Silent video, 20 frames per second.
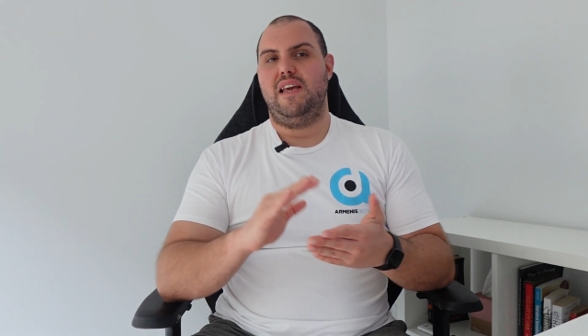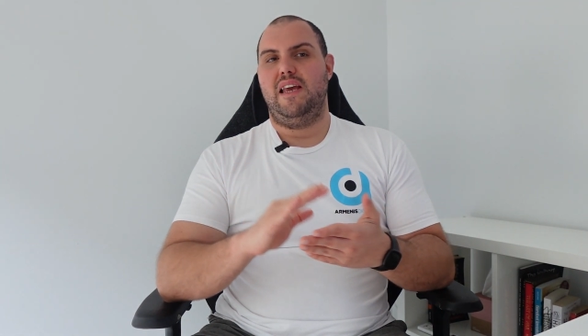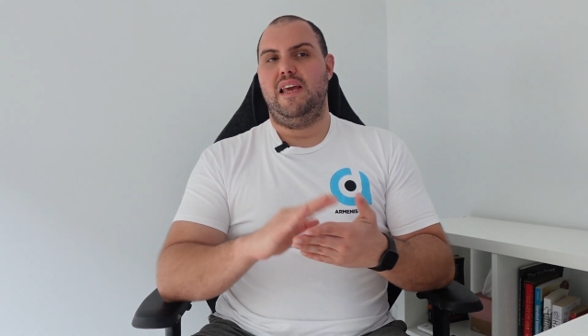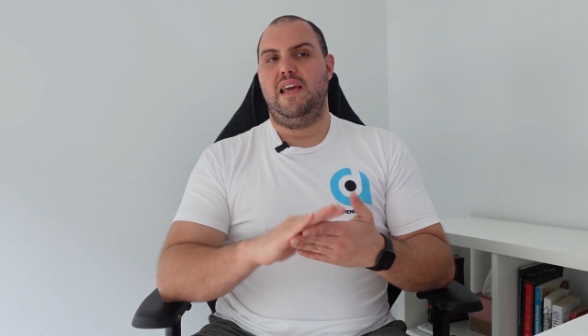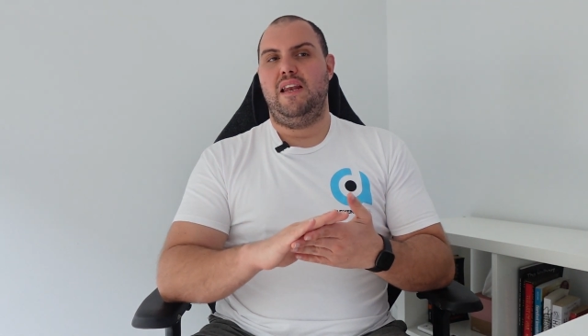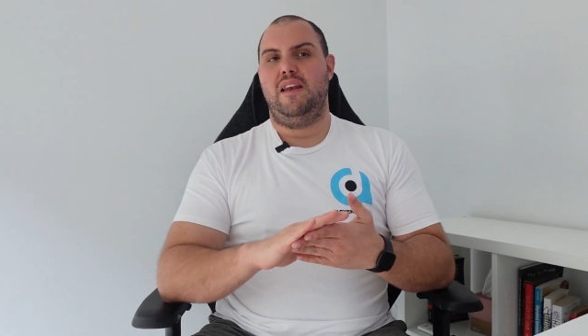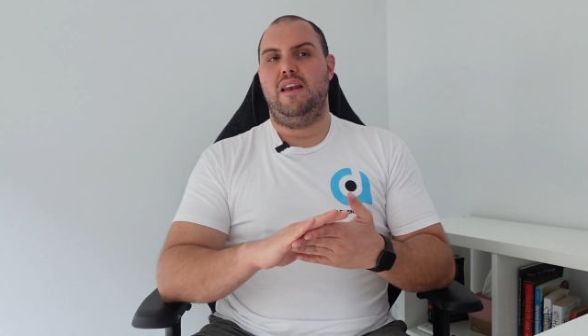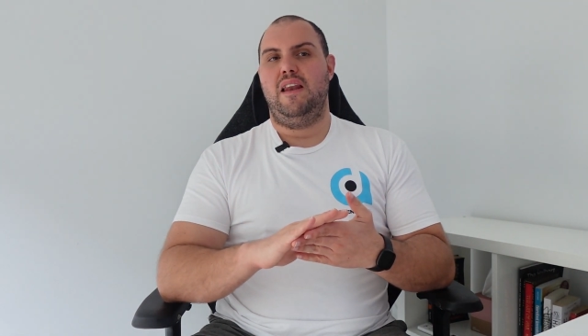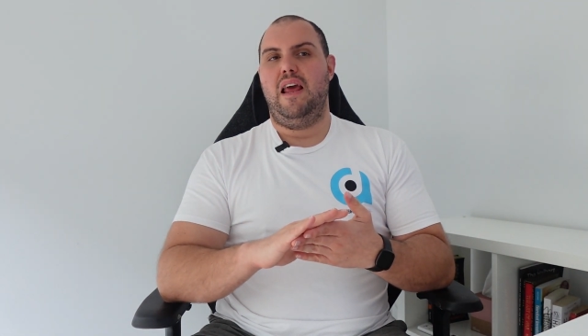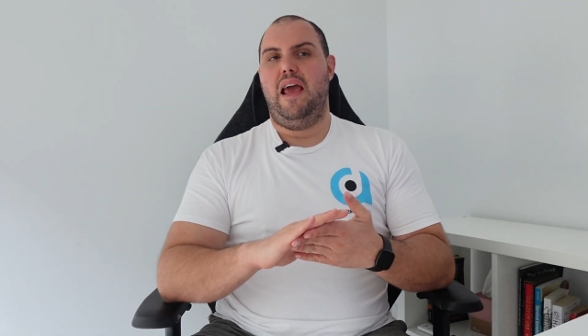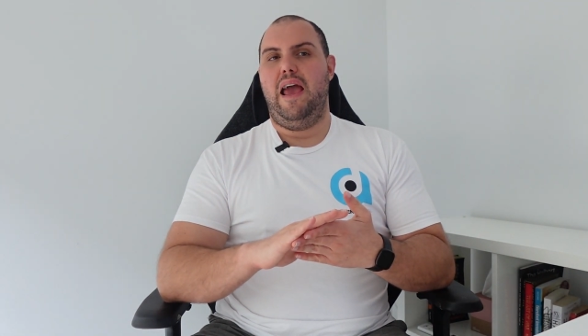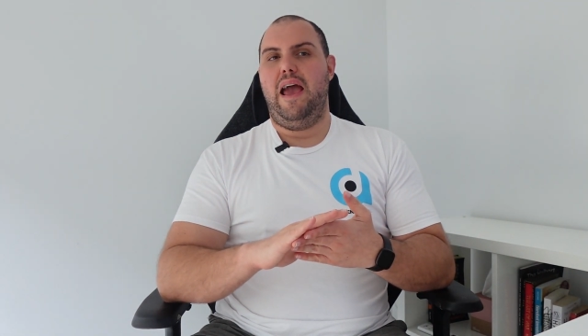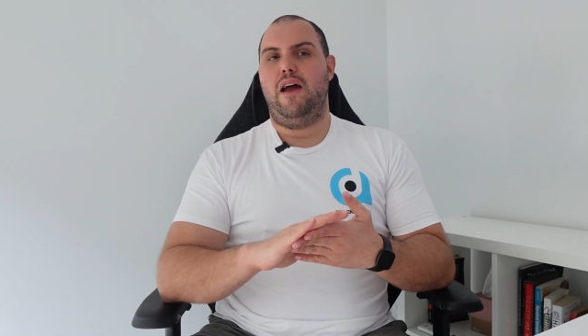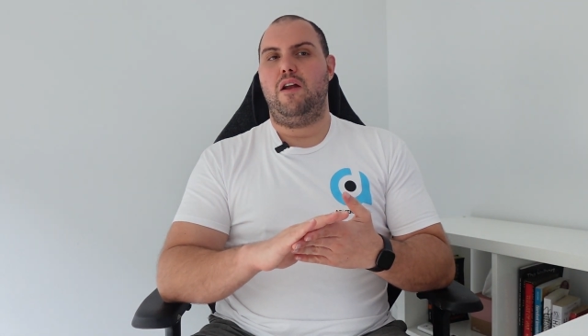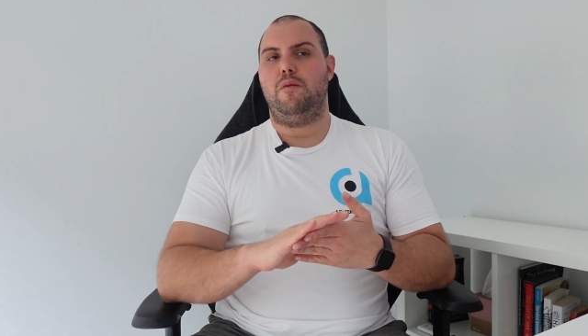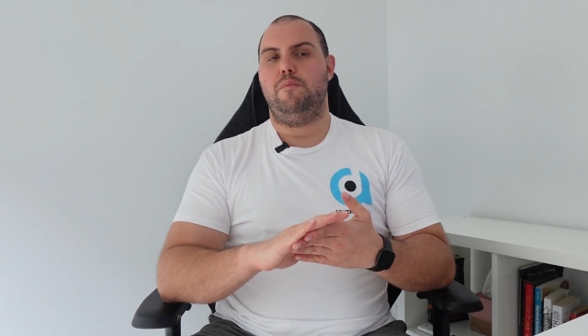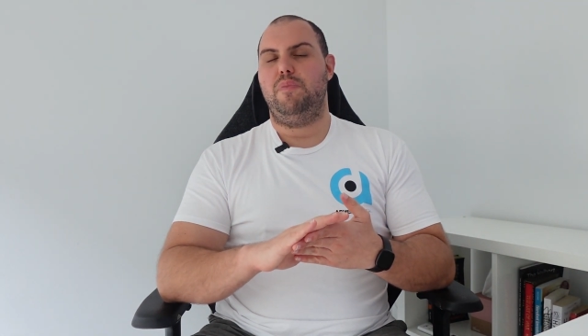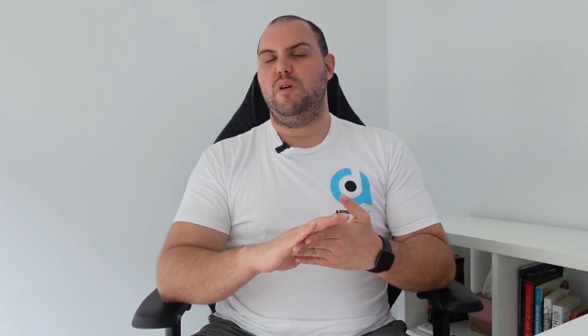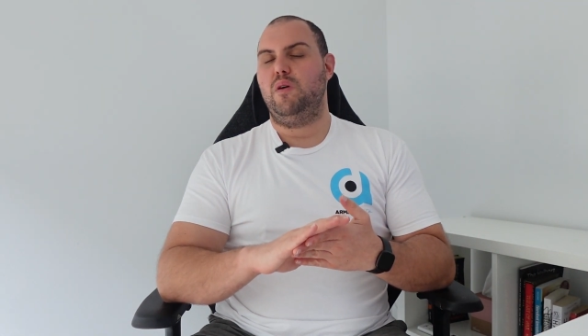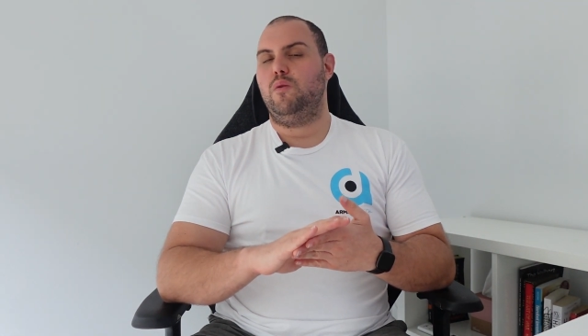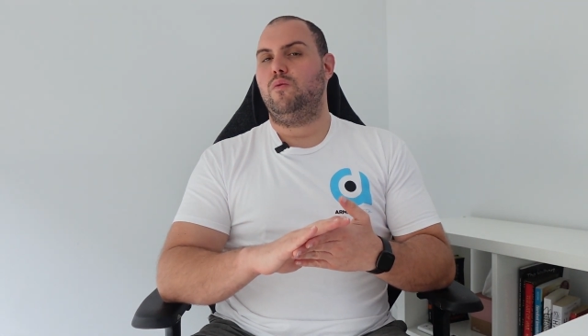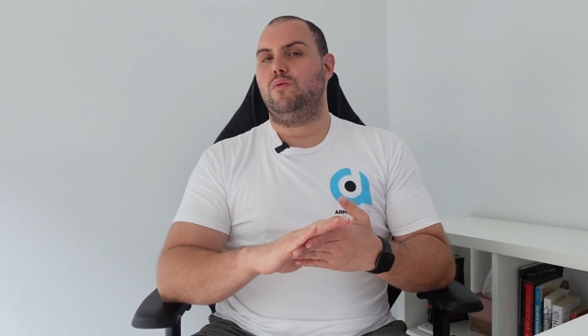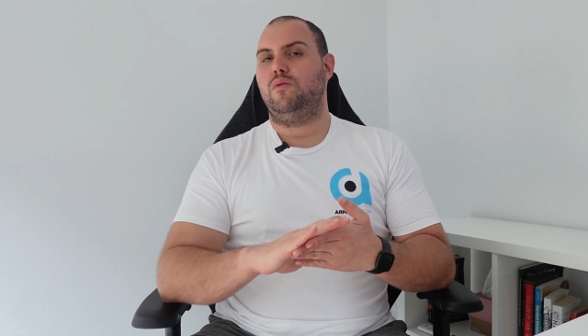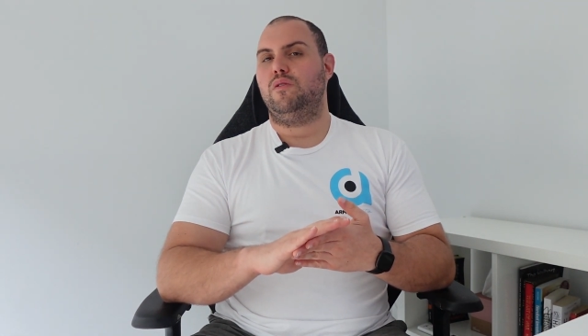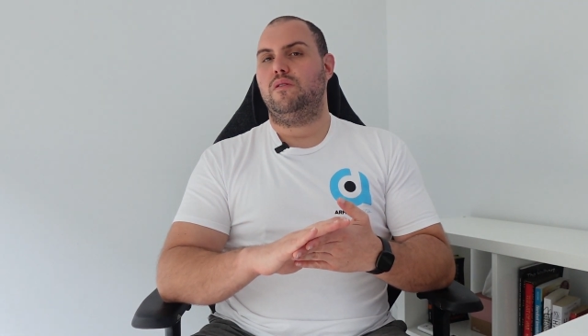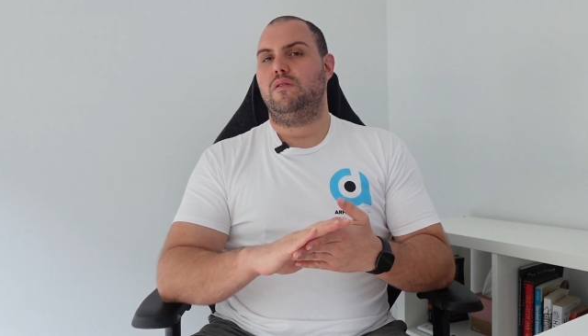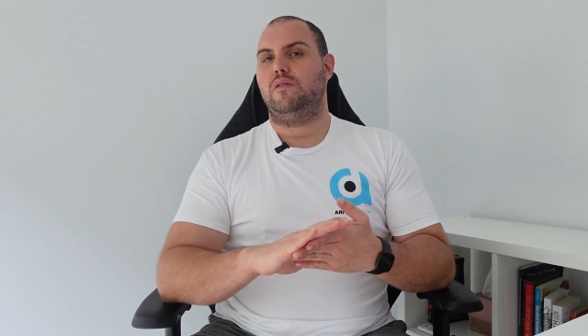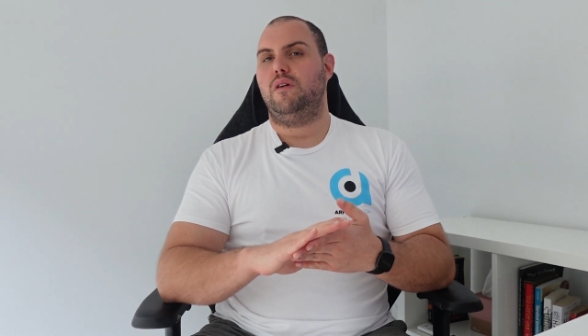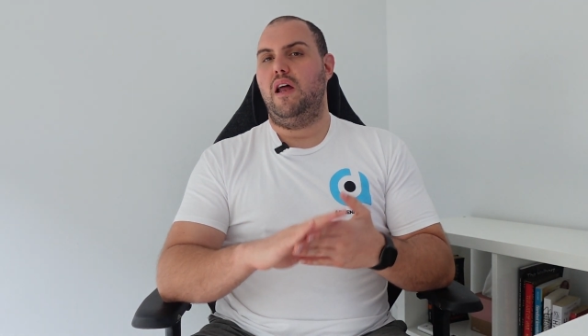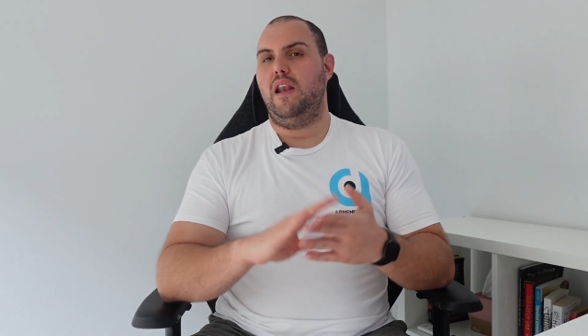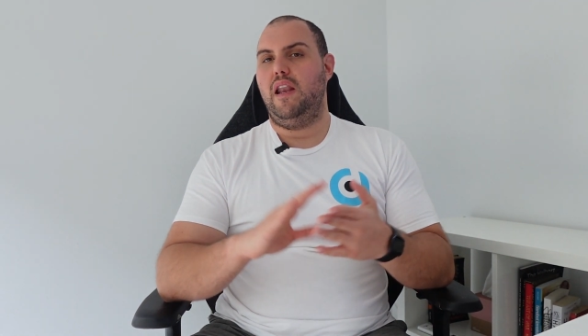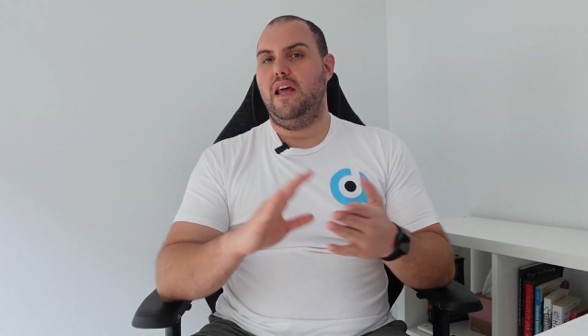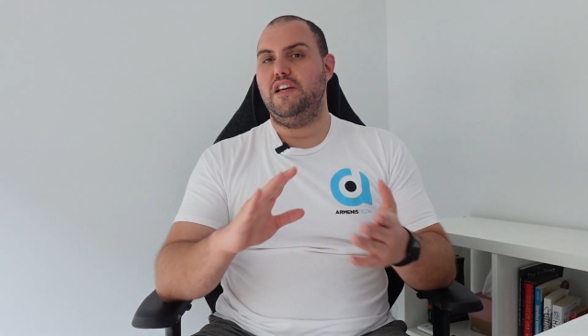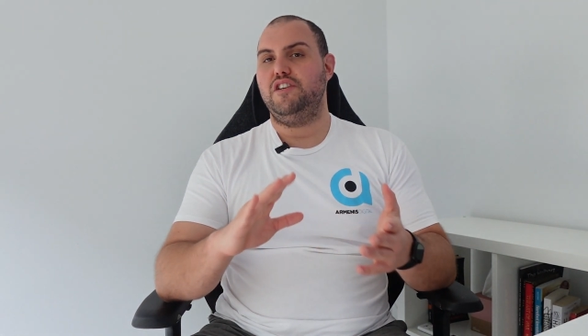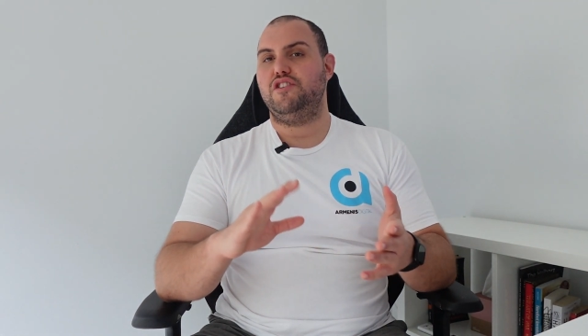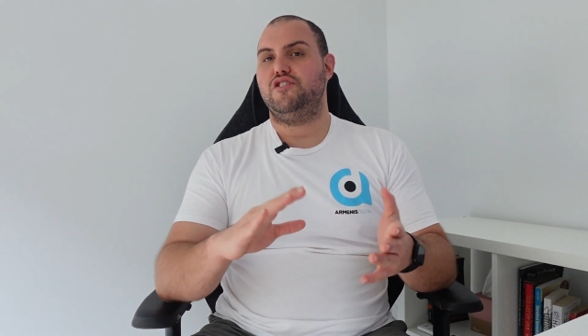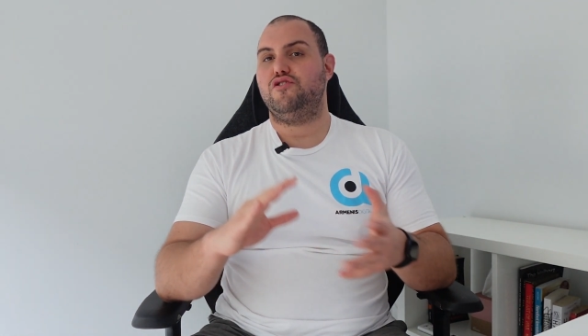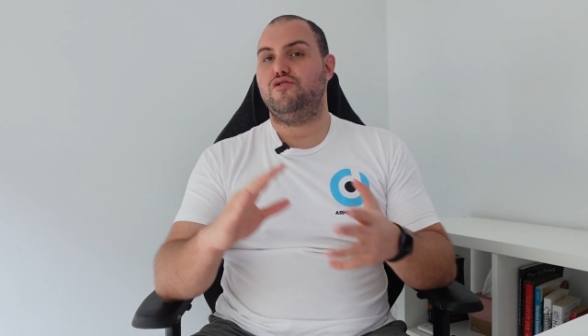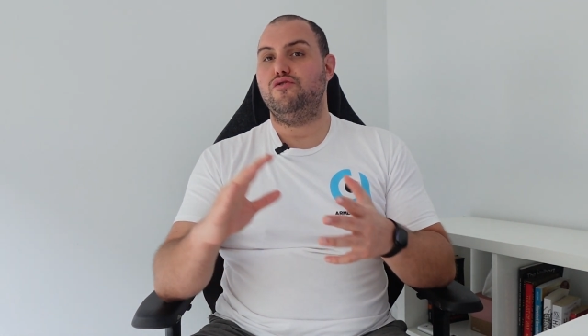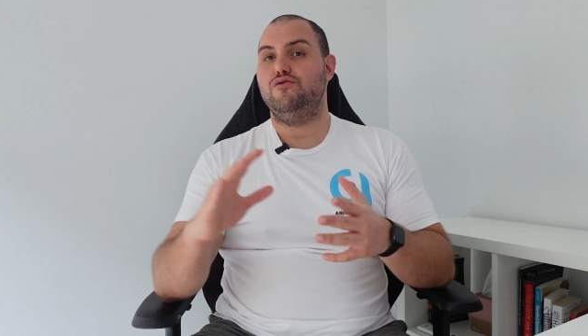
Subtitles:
in how to build a niche